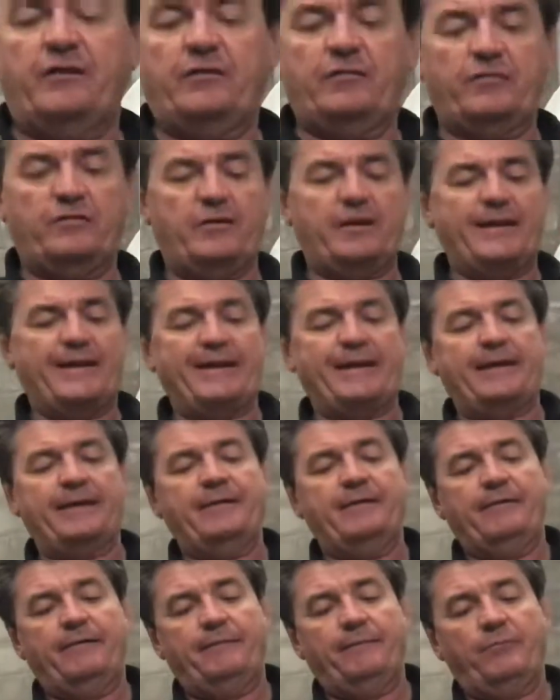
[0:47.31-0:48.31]
see here,
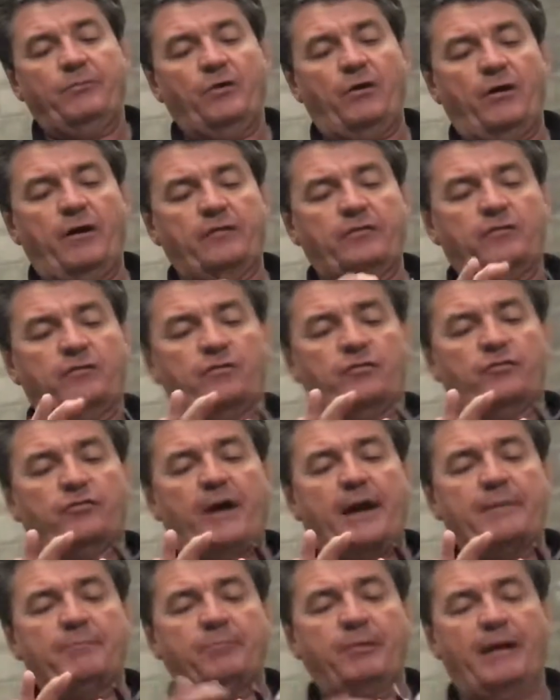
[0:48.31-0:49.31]
nice and
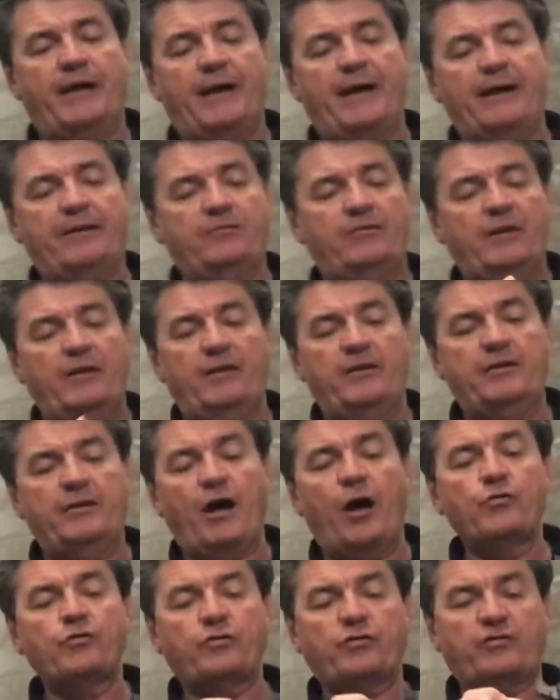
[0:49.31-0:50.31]
straight blades,
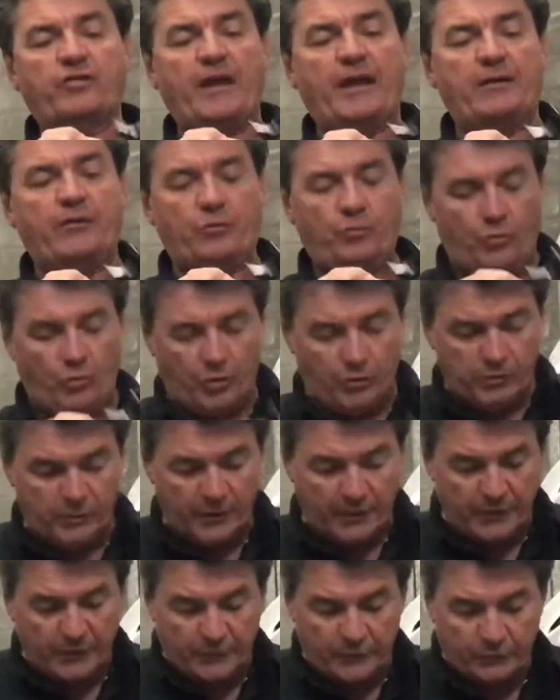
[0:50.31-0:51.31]
no set at all.
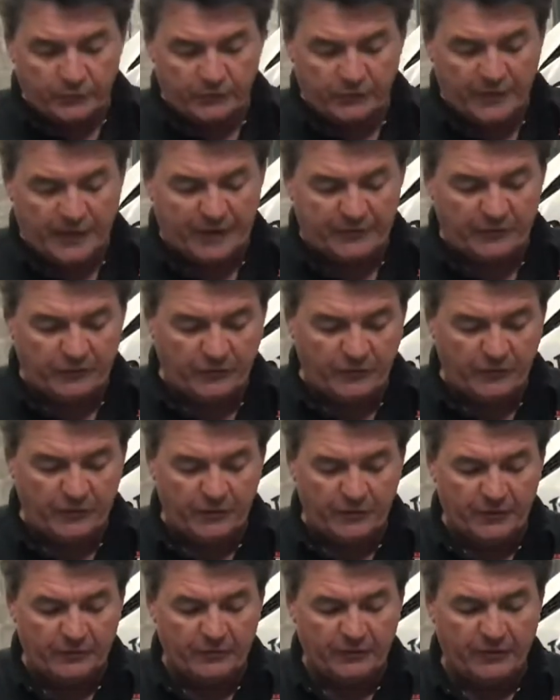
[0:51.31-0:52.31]
You'll start to see
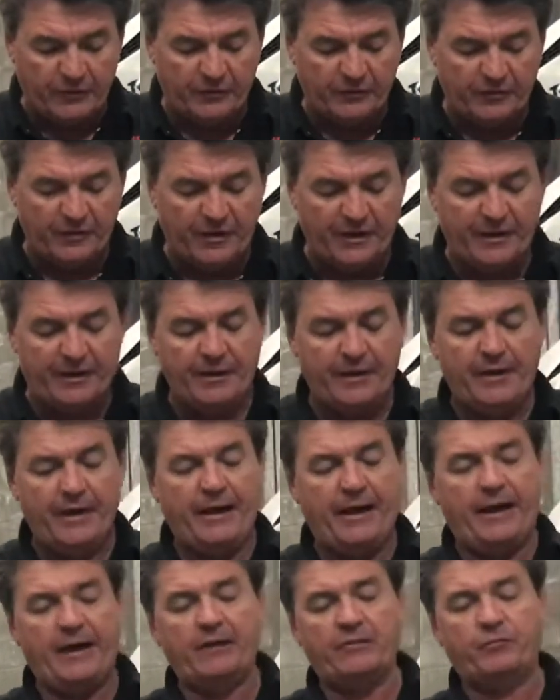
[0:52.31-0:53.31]
these guys here,
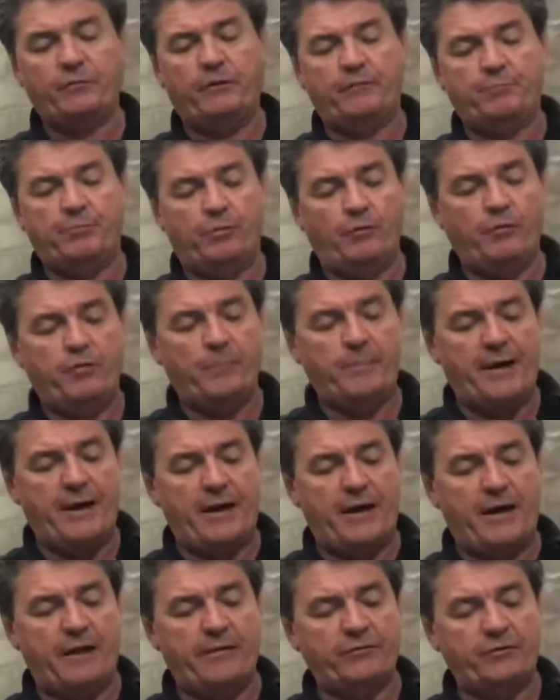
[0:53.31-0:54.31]
as we've pulled them out
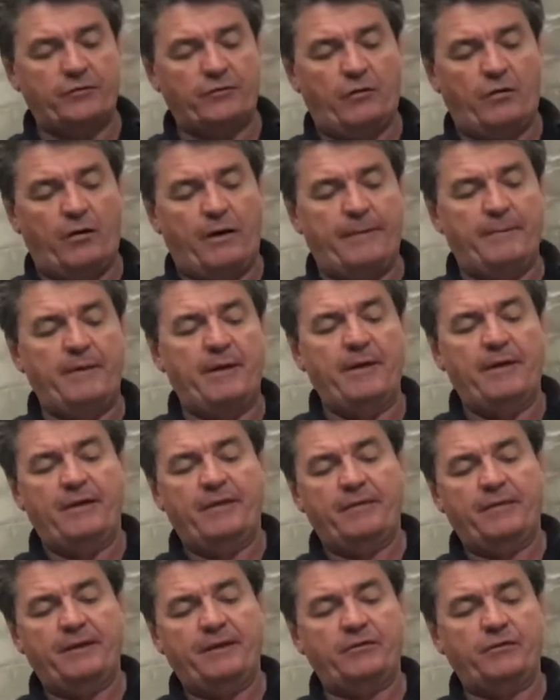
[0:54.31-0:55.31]
over time,
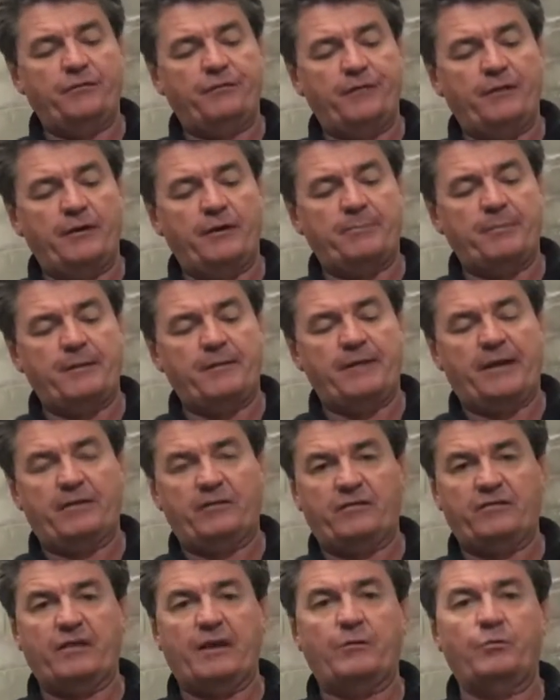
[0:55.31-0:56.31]
they're developing that
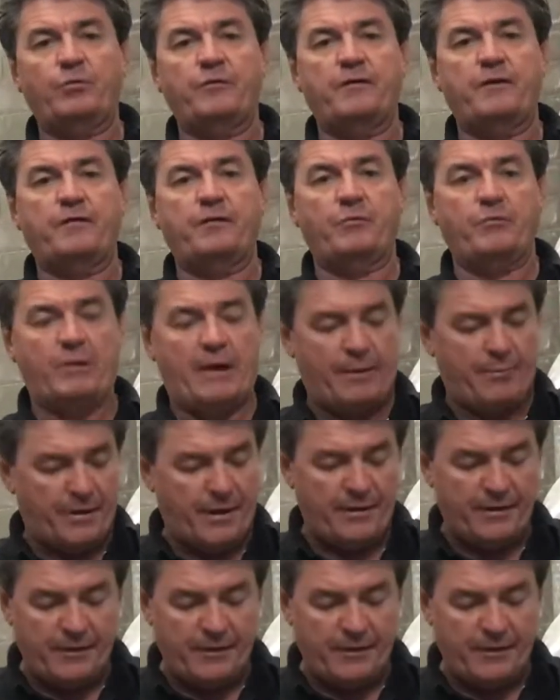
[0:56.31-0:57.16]
set within the rubber.